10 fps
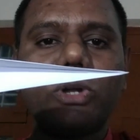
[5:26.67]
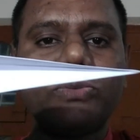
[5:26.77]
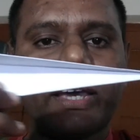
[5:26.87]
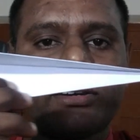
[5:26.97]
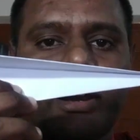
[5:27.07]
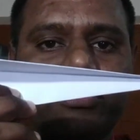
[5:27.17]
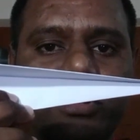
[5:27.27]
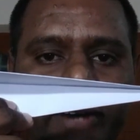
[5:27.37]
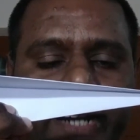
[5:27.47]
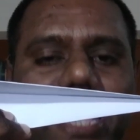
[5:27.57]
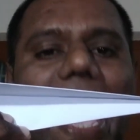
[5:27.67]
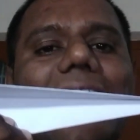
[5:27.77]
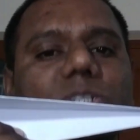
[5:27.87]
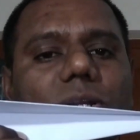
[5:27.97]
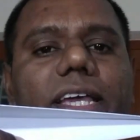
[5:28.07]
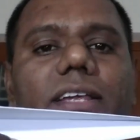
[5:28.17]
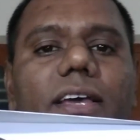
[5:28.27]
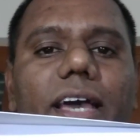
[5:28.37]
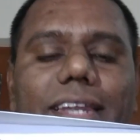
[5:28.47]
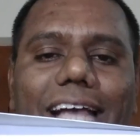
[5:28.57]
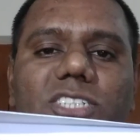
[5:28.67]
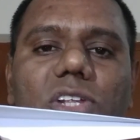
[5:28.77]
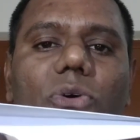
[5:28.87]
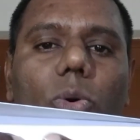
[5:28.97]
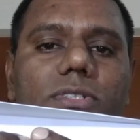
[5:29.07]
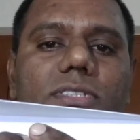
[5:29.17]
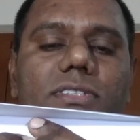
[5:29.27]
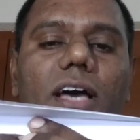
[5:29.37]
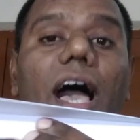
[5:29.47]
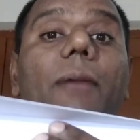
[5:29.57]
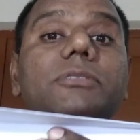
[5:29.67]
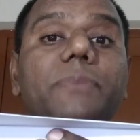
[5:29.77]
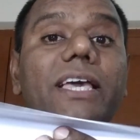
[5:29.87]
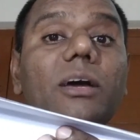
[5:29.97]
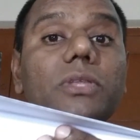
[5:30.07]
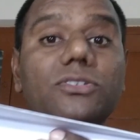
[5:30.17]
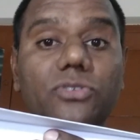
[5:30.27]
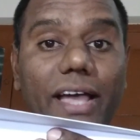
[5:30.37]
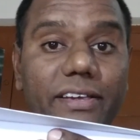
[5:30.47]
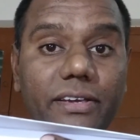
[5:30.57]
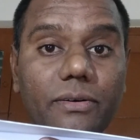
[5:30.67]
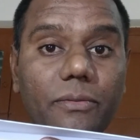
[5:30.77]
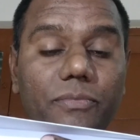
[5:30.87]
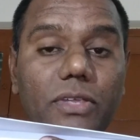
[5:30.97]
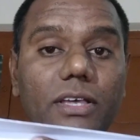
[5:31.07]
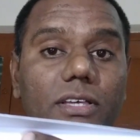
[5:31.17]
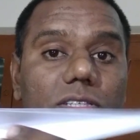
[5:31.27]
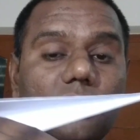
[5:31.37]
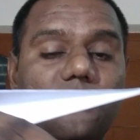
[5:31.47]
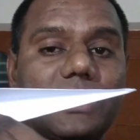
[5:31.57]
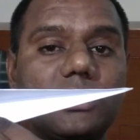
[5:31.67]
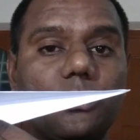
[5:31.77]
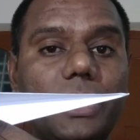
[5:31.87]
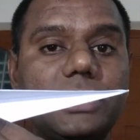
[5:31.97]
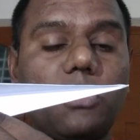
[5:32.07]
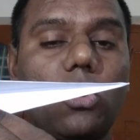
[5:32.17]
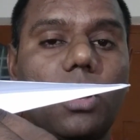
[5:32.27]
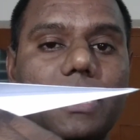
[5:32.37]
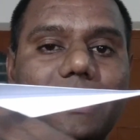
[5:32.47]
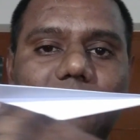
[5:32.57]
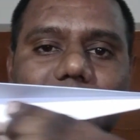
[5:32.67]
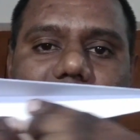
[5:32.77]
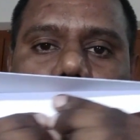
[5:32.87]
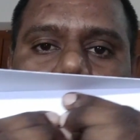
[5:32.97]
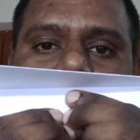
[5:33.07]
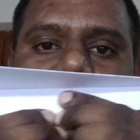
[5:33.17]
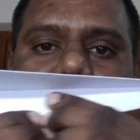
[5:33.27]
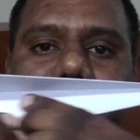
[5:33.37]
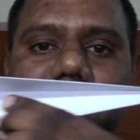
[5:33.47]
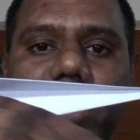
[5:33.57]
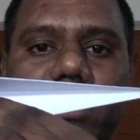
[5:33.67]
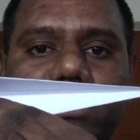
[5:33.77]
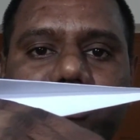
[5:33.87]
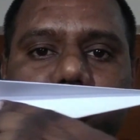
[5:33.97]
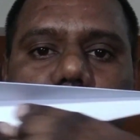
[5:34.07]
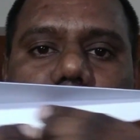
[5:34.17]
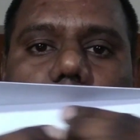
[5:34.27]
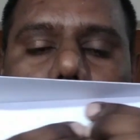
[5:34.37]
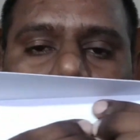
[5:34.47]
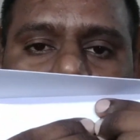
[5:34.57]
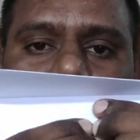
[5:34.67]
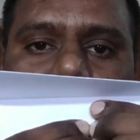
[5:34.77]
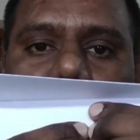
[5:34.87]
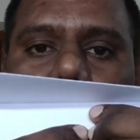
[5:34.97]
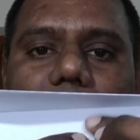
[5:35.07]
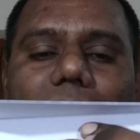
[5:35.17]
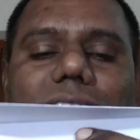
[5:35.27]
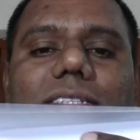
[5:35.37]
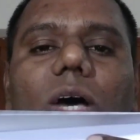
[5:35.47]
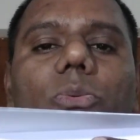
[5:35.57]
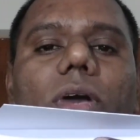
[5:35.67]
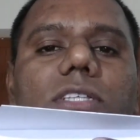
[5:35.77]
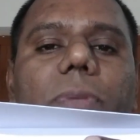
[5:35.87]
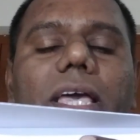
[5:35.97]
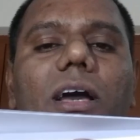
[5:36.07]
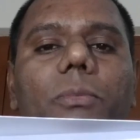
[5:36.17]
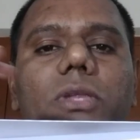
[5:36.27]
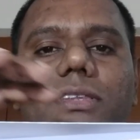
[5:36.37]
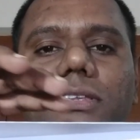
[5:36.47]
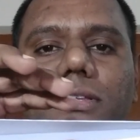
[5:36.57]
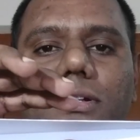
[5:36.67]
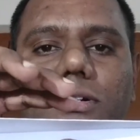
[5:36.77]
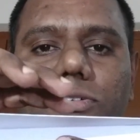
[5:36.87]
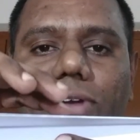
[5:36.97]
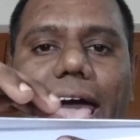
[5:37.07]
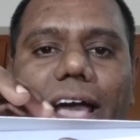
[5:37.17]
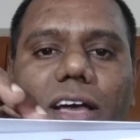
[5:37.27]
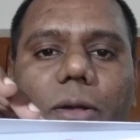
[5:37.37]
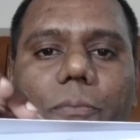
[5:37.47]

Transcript: down the aircraft, right? Actually, in actual force, I'm speaking about the drag here. So first we spoke about the thrust which makes the aircraft move forward, whereas now we are speaking about the drag